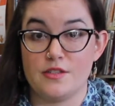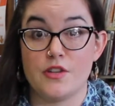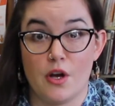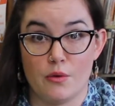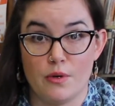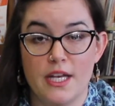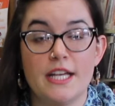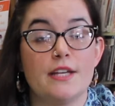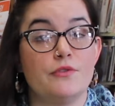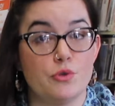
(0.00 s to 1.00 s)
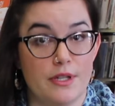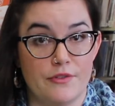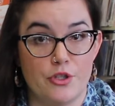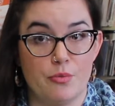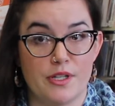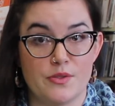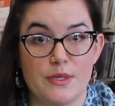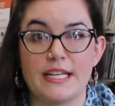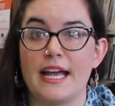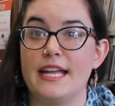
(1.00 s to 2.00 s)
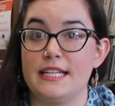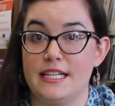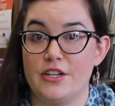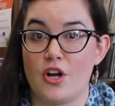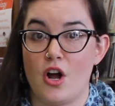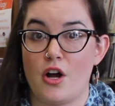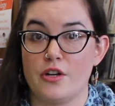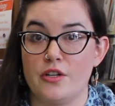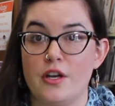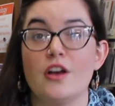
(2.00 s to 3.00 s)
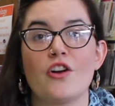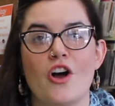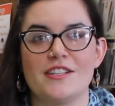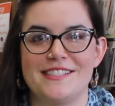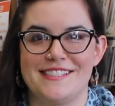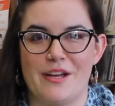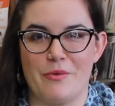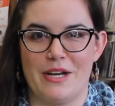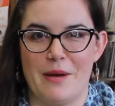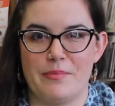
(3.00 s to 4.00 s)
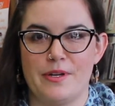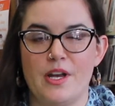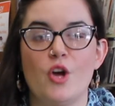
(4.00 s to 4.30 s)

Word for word: So, if you live in New Brunswick and need a card, call us to set one up.